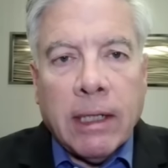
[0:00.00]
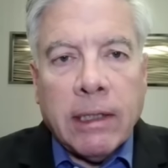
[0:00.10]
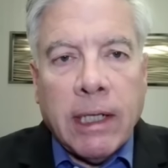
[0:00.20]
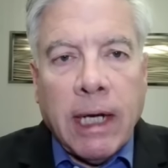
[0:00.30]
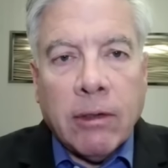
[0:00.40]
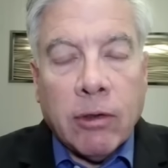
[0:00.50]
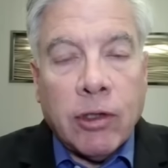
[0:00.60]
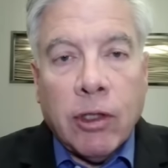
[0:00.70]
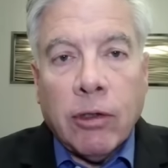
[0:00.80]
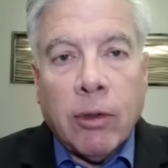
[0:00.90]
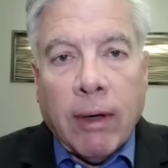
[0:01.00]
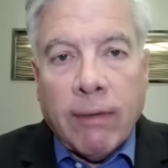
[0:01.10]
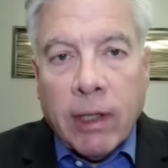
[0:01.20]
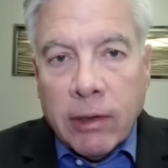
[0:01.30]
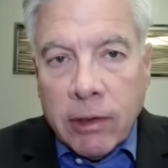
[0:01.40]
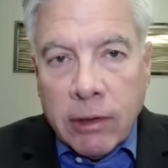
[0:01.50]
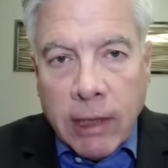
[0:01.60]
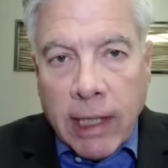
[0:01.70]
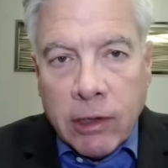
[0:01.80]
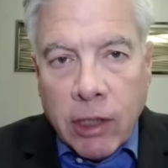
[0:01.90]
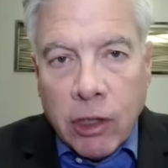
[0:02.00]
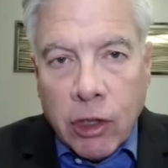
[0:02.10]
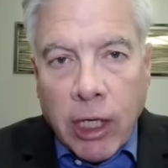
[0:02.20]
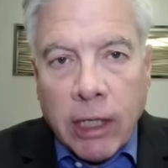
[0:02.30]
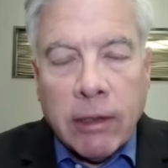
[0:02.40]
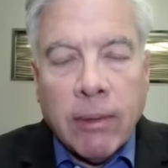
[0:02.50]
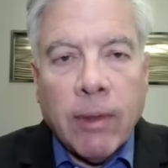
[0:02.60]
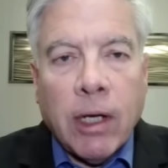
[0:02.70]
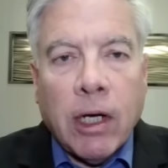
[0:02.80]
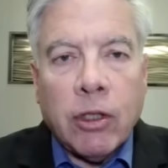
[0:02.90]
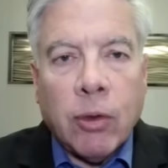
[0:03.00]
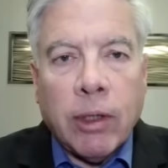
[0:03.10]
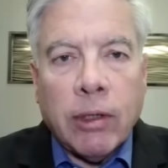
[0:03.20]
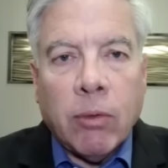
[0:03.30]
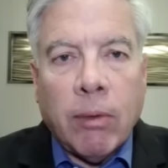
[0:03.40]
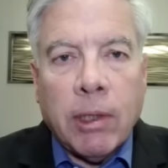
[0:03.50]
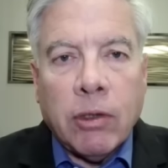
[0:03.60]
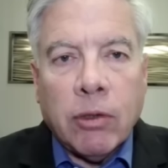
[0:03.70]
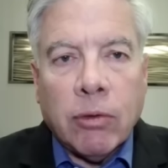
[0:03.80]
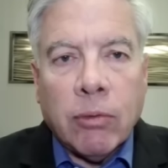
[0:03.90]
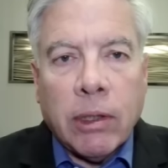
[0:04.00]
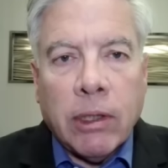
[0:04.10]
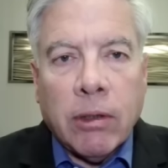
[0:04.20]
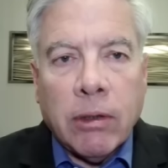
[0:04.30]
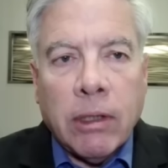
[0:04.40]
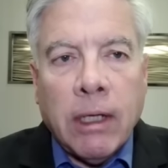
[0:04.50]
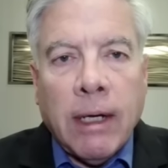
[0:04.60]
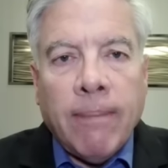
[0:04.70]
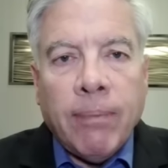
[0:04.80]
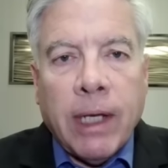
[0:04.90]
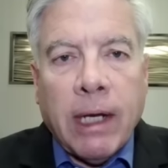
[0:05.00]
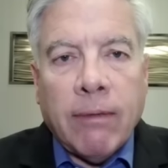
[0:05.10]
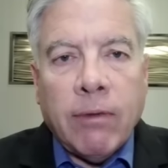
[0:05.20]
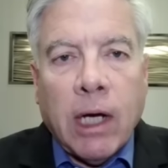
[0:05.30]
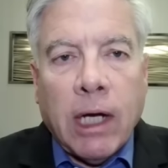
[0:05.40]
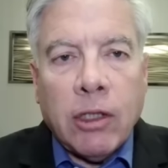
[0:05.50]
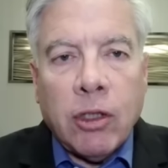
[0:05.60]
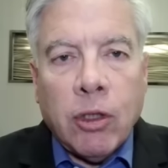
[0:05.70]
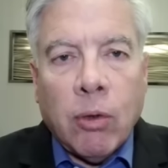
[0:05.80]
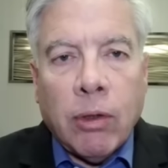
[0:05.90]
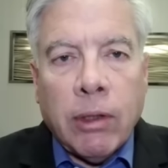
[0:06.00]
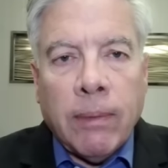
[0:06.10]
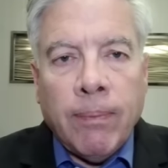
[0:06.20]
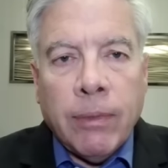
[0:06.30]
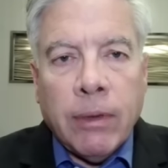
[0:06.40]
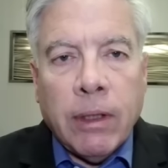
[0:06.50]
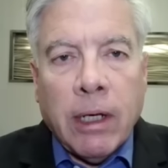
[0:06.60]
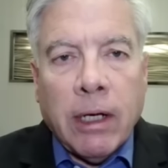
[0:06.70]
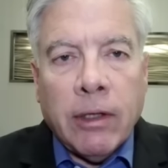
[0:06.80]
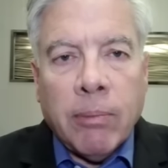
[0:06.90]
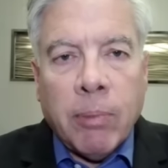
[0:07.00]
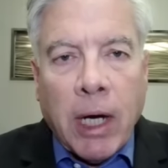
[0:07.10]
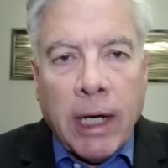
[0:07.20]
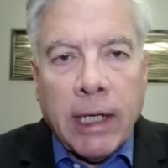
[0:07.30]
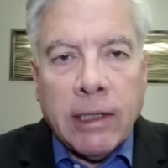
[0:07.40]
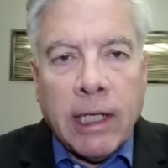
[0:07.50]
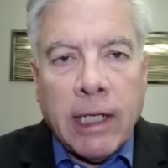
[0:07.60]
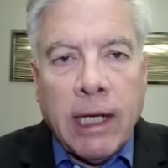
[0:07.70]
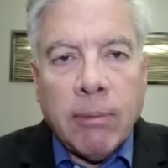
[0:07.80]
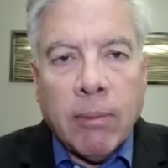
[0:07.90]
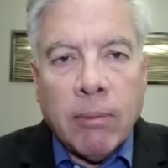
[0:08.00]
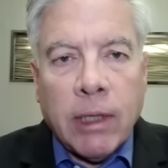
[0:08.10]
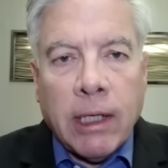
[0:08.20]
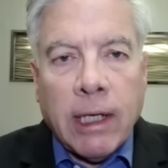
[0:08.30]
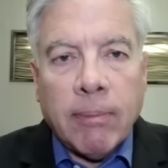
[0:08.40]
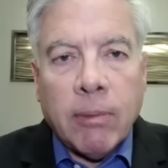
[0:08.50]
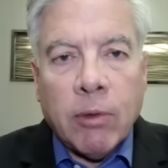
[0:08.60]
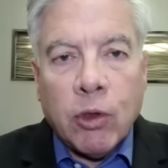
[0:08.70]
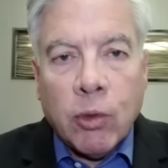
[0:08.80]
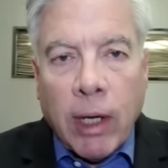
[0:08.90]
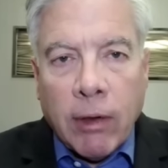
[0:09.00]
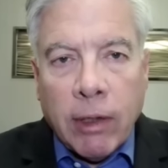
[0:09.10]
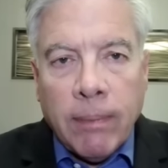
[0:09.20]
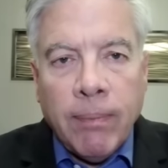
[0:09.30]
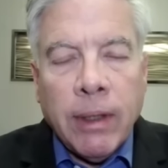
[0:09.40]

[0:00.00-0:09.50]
Today, there's still no evidence, last I checked, showing that women and children were killed. They have not shown the bodies. They kept them shrouded.